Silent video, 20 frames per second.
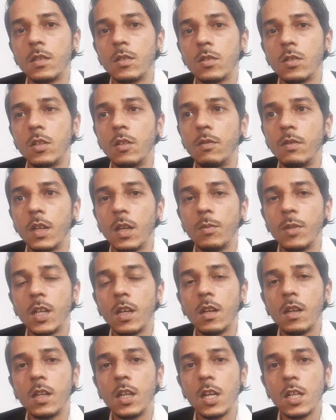So if
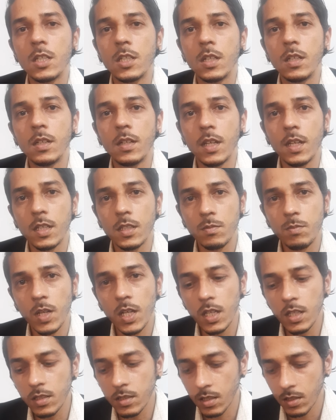chemical reaction takes
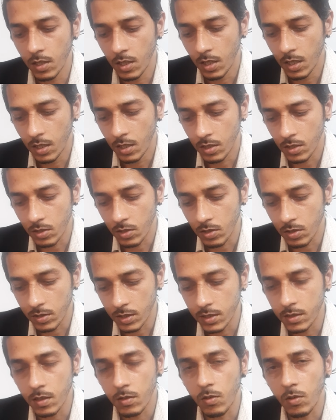place,
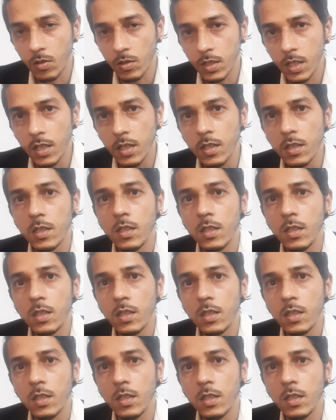these are all the